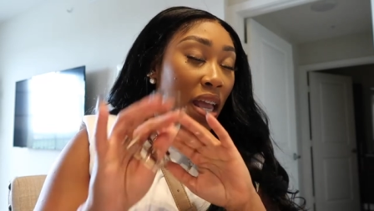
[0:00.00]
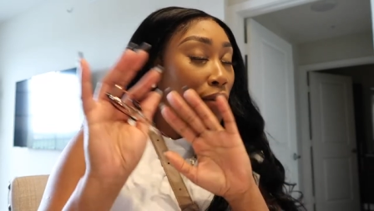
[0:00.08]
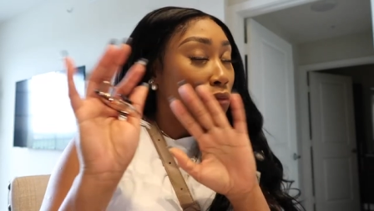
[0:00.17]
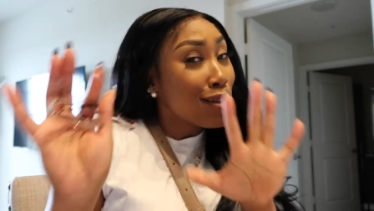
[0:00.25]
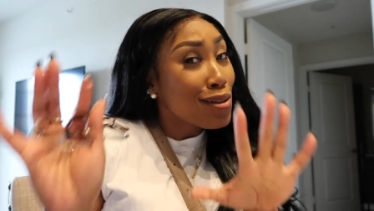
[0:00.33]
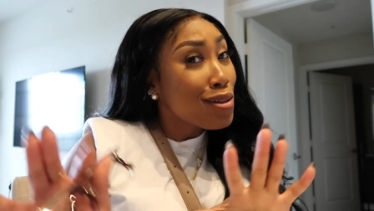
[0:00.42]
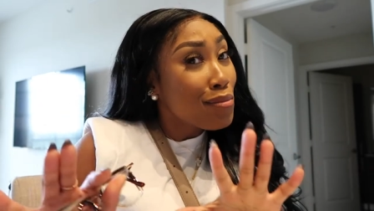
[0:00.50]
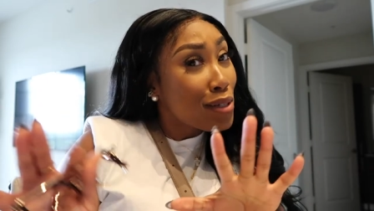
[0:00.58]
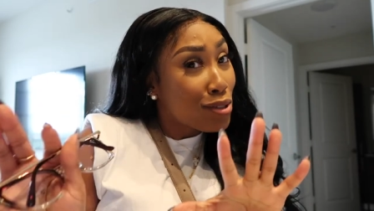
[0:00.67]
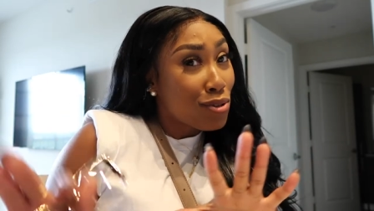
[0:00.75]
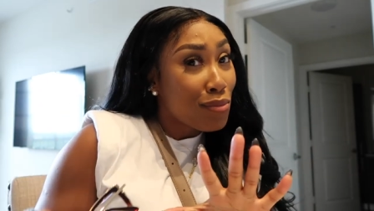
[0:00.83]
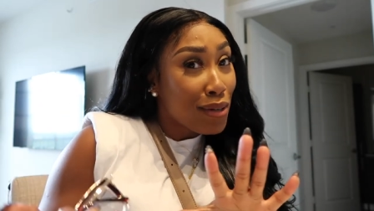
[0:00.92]
If it's a little
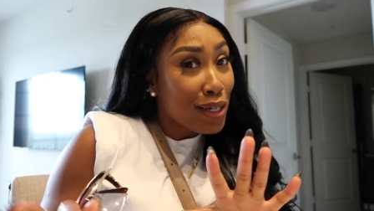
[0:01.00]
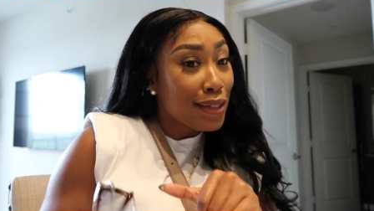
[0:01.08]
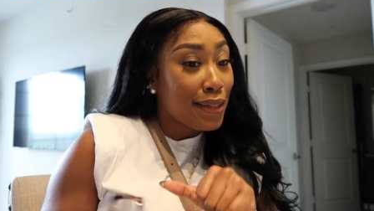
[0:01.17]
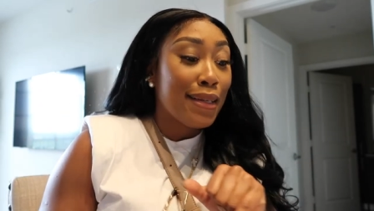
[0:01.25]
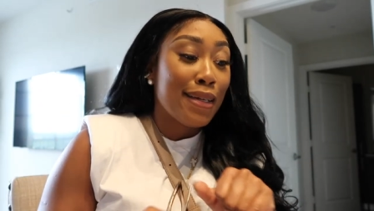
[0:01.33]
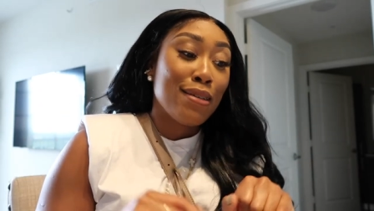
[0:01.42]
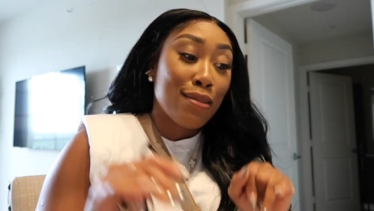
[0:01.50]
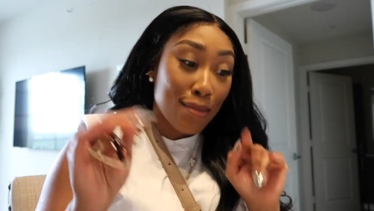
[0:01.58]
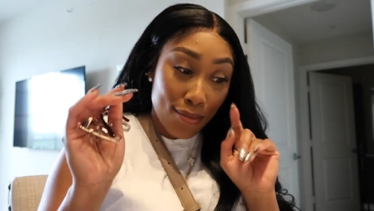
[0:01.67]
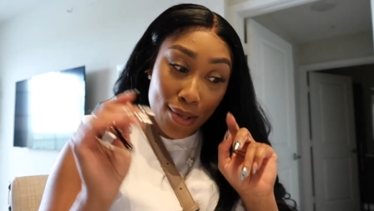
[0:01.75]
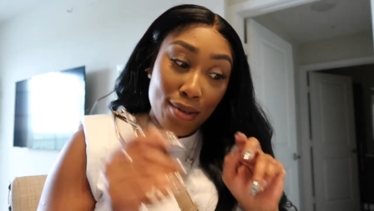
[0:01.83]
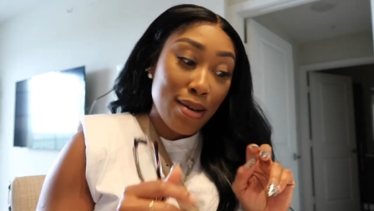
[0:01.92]
bit too much,
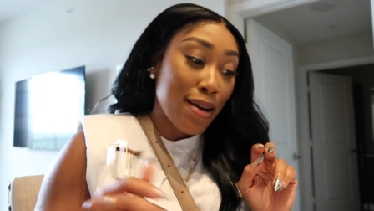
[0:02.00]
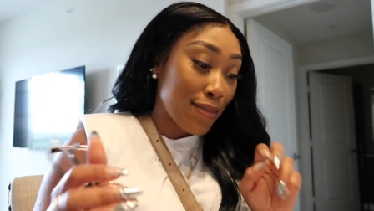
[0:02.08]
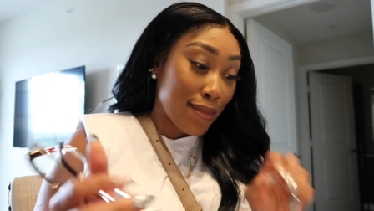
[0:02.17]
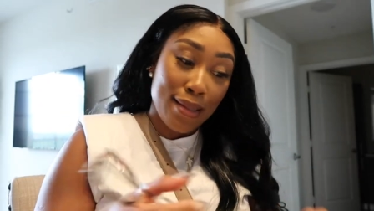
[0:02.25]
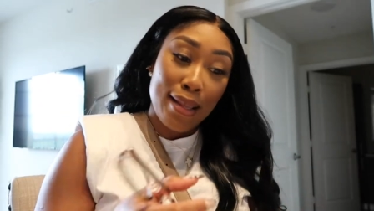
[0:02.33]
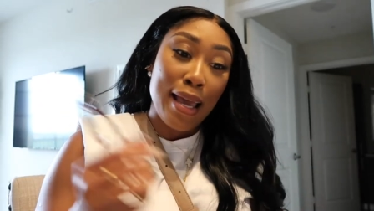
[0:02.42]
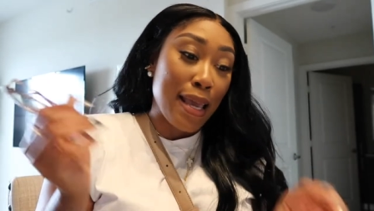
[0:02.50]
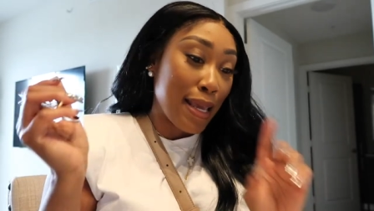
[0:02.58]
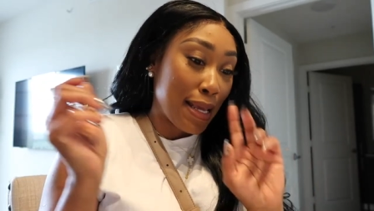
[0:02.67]
then we gonna have to like